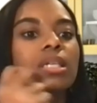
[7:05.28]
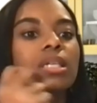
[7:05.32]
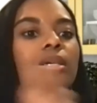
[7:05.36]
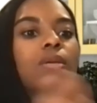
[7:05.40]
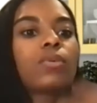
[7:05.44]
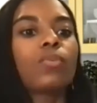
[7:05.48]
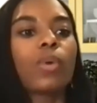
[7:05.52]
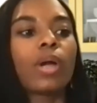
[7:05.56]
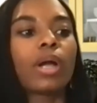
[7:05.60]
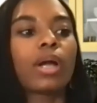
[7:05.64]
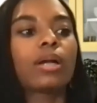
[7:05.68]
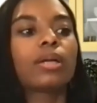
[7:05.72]

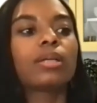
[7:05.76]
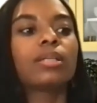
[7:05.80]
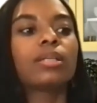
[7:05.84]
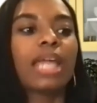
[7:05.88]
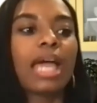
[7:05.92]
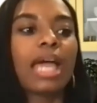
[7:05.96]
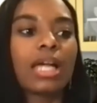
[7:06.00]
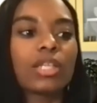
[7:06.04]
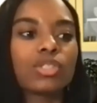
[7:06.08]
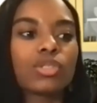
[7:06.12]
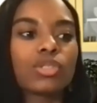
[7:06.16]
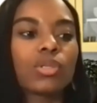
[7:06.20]
where
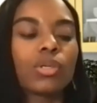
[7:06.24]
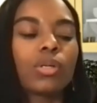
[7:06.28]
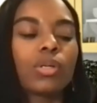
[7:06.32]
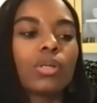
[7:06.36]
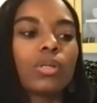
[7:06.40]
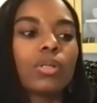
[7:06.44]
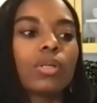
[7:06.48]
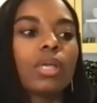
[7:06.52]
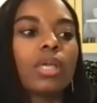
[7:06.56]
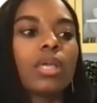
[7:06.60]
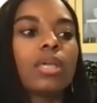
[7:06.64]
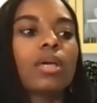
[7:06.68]

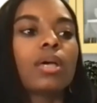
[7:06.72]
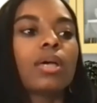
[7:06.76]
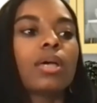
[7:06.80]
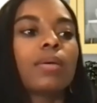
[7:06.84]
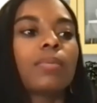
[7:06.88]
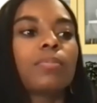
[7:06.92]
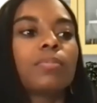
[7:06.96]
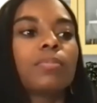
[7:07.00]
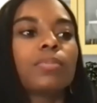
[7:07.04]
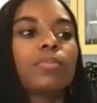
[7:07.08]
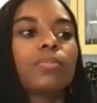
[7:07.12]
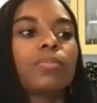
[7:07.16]
national
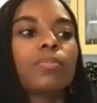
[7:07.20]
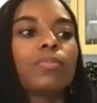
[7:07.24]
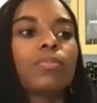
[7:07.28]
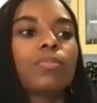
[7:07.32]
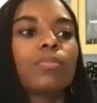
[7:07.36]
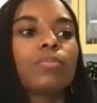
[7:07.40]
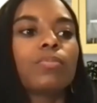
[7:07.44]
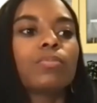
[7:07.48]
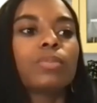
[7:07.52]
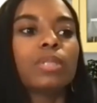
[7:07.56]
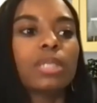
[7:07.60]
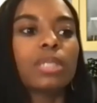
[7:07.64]

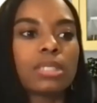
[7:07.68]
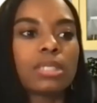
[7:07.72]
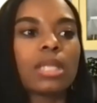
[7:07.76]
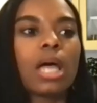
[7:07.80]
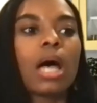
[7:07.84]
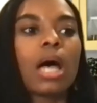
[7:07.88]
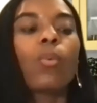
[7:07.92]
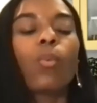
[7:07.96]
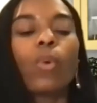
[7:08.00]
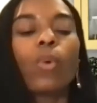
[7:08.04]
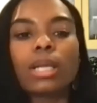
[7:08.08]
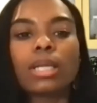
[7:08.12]
does
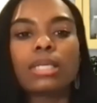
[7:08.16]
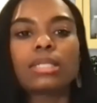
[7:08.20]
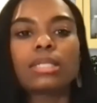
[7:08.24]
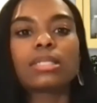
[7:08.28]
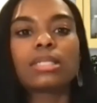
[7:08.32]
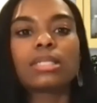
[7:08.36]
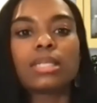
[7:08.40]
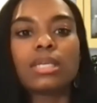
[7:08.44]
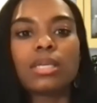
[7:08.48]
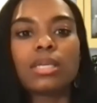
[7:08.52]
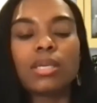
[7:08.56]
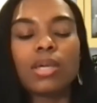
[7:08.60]
not want its
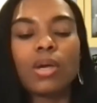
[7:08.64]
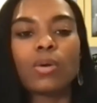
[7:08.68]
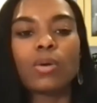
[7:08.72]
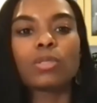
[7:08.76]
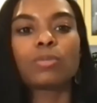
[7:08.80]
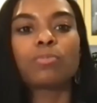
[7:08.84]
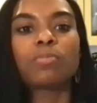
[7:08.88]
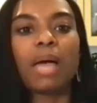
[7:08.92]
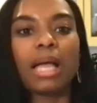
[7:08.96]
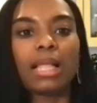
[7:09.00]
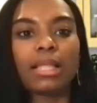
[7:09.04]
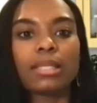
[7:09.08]
CEOs
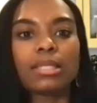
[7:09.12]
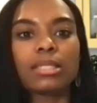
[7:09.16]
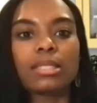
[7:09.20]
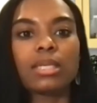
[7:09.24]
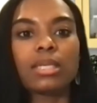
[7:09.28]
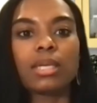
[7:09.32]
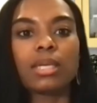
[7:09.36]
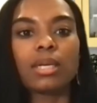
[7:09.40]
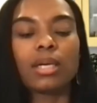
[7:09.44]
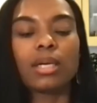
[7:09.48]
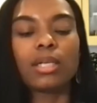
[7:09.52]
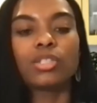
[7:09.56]

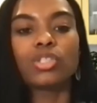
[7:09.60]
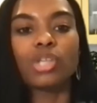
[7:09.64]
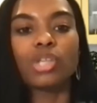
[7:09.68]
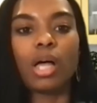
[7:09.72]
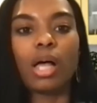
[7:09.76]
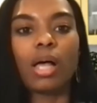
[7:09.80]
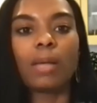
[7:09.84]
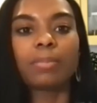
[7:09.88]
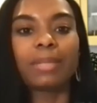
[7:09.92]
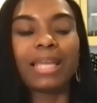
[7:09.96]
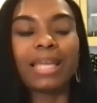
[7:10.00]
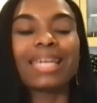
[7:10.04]
balancing a
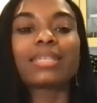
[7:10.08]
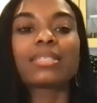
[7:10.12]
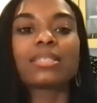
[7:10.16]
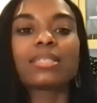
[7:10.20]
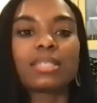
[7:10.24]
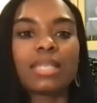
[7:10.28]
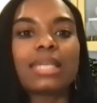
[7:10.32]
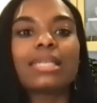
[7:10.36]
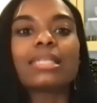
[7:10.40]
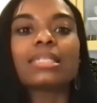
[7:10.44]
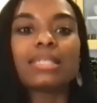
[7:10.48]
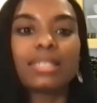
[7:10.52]
job like
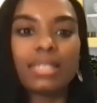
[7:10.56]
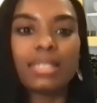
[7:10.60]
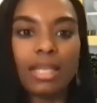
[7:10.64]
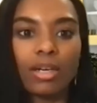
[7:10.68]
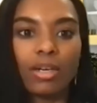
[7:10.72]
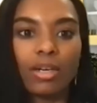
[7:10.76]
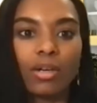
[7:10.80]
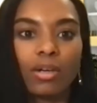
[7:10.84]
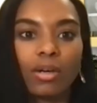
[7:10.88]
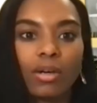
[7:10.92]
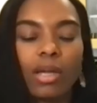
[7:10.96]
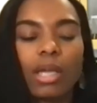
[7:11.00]
state
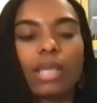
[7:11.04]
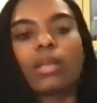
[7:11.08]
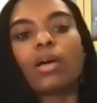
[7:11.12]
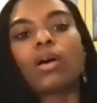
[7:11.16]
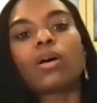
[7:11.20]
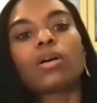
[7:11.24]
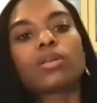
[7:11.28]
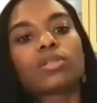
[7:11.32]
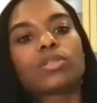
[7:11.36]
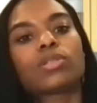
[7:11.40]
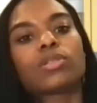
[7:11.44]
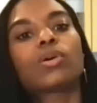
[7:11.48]
senator and
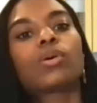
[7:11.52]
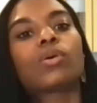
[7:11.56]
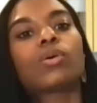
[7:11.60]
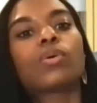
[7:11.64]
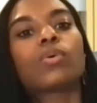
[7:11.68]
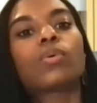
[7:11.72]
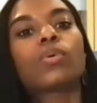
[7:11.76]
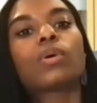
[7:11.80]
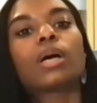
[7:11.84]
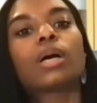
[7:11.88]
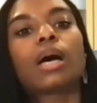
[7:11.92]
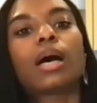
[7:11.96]

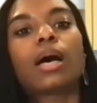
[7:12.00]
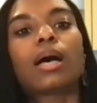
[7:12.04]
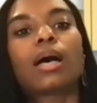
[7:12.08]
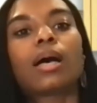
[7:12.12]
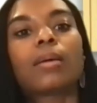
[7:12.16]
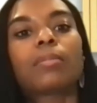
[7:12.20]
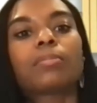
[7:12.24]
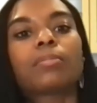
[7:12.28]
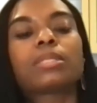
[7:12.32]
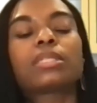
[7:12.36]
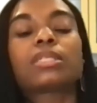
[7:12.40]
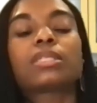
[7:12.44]
also
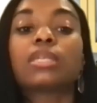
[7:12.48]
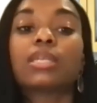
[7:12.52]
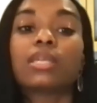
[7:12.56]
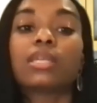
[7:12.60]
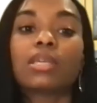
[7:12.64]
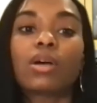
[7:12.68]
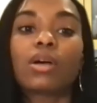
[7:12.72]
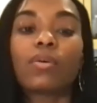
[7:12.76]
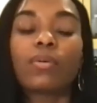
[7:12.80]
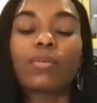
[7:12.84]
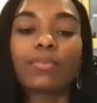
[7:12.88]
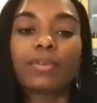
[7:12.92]
um, mm-hmm.
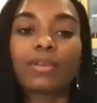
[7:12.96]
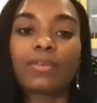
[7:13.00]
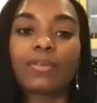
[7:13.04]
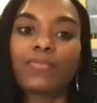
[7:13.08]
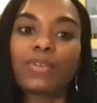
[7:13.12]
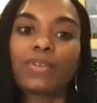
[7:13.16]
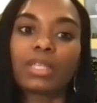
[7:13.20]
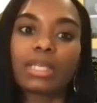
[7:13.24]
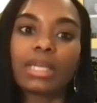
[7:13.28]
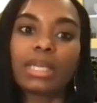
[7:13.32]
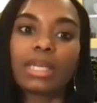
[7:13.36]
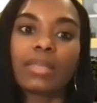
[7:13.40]
CEO of an
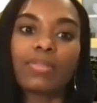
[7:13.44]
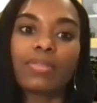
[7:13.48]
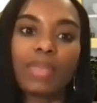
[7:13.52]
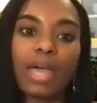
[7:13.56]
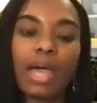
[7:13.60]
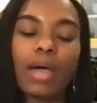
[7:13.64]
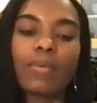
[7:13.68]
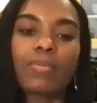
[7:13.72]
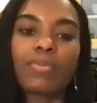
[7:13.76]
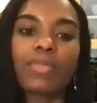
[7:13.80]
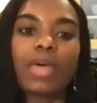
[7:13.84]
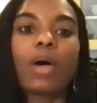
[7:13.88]
affiliate.
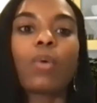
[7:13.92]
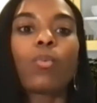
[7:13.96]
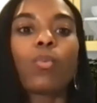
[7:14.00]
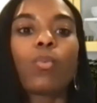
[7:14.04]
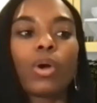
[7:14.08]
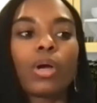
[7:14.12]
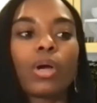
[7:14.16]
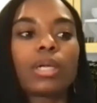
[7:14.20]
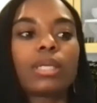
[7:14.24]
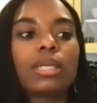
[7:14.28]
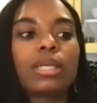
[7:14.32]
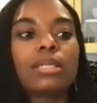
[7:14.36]
That that
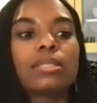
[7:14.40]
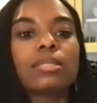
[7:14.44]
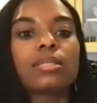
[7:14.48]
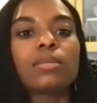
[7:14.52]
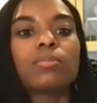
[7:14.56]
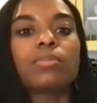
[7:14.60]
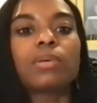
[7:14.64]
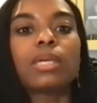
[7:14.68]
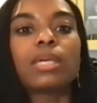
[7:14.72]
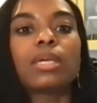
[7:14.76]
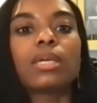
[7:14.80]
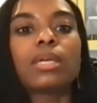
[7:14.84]
work needs to
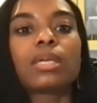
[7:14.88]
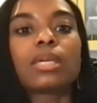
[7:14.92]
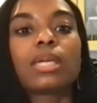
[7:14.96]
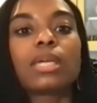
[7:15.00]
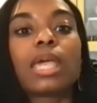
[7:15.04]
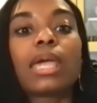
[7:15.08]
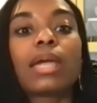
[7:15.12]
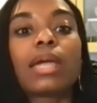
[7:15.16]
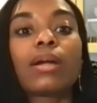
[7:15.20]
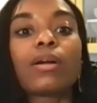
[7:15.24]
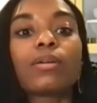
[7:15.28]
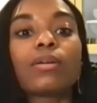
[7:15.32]
be
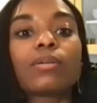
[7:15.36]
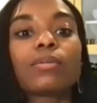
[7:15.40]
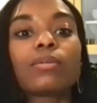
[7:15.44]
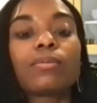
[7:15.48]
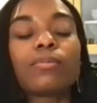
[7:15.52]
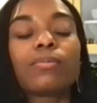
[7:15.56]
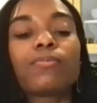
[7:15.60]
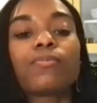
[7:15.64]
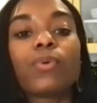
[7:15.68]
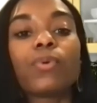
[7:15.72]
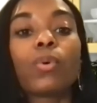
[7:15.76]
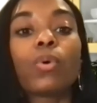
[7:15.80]

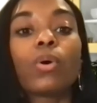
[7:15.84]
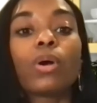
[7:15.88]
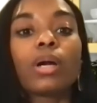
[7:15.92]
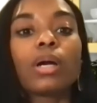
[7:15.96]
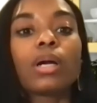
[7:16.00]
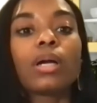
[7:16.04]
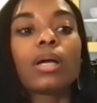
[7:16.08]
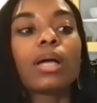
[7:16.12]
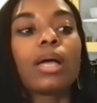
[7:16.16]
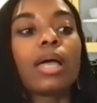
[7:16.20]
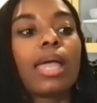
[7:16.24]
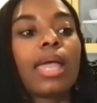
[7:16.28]
cared
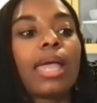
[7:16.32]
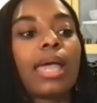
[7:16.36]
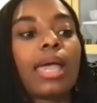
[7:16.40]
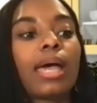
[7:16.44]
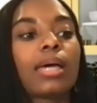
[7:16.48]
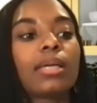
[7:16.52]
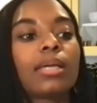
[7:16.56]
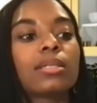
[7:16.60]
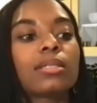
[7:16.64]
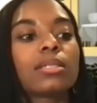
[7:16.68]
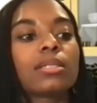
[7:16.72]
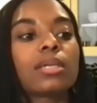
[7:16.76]
for,
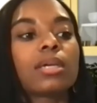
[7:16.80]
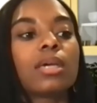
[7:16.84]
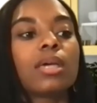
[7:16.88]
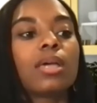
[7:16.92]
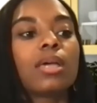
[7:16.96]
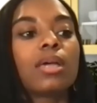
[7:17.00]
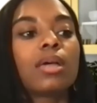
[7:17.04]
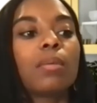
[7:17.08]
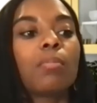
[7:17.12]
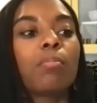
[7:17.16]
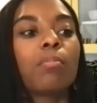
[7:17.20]
and mm-hmm.